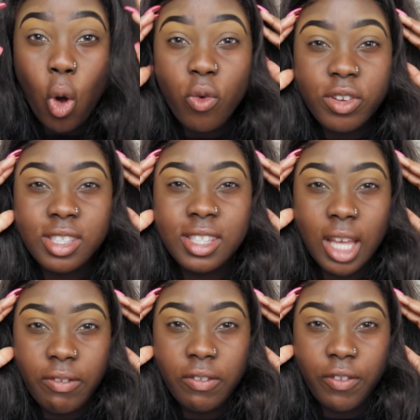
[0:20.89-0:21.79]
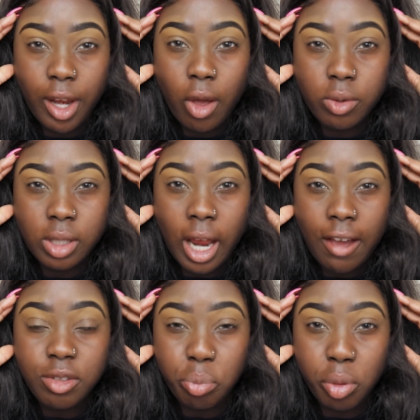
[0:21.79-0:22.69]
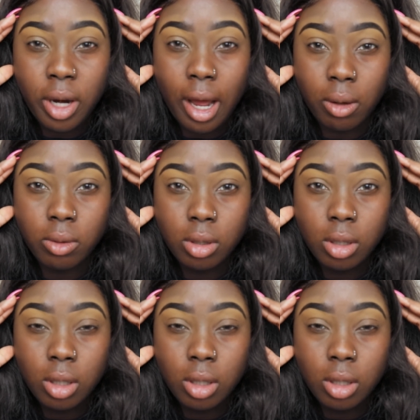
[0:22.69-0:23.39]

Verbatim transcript: Over seven videos that I have to put out.